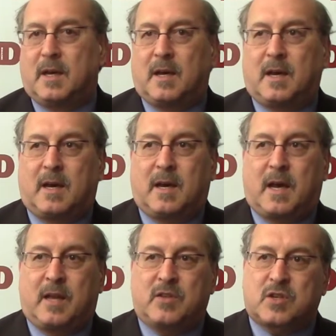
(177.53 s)
Uh,
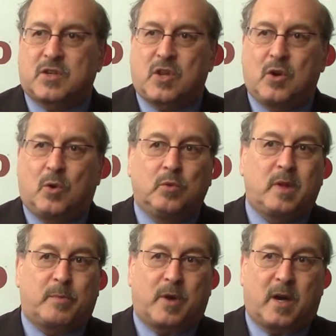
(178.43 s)
and this is the
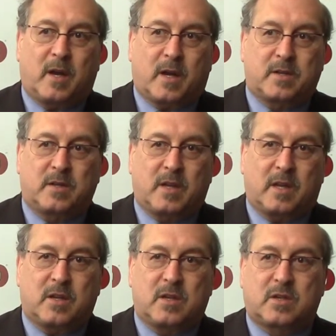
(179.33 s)
only product
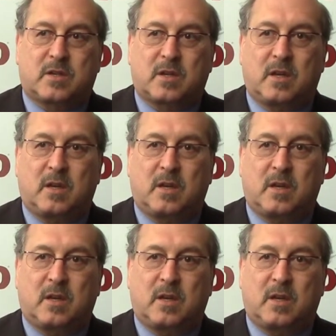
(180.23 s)
that is